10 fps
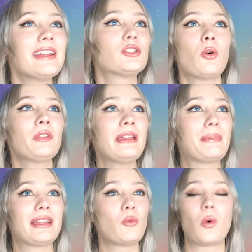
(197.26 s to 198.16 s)
It's only
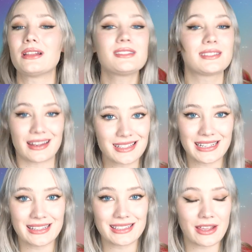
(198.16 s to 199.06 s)
been one
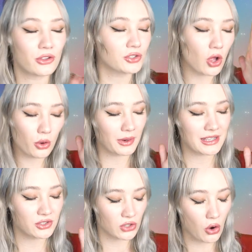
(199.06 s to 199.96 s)
sentence and there's
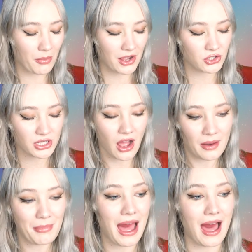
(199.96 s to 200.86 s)
already so much to
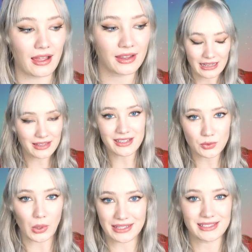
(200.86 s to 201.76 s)
unpack in this
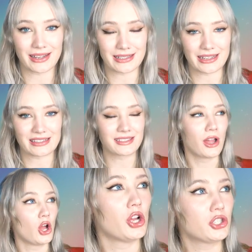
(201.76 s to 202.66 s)
one sentence.
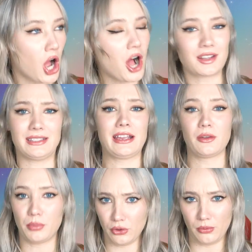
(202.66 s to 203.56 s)

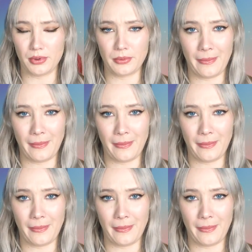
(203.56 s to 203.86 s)
Toxic poop.